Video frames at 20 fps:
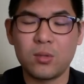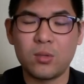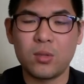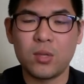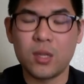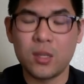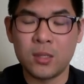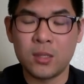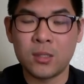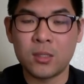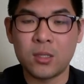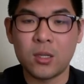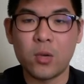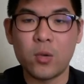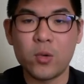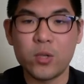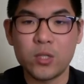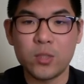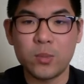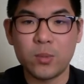to get
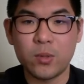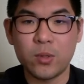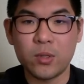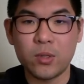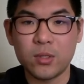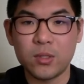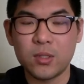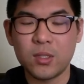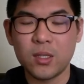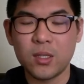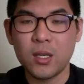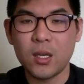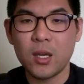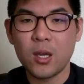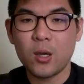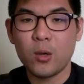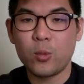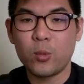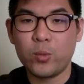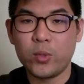discouraged because
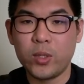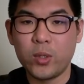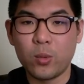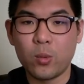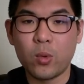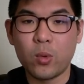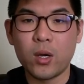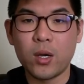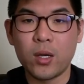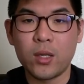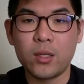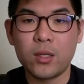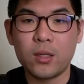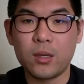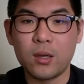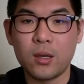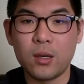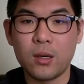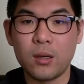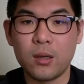we want
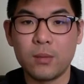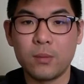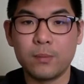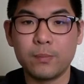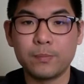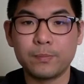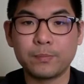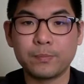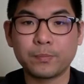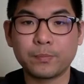um,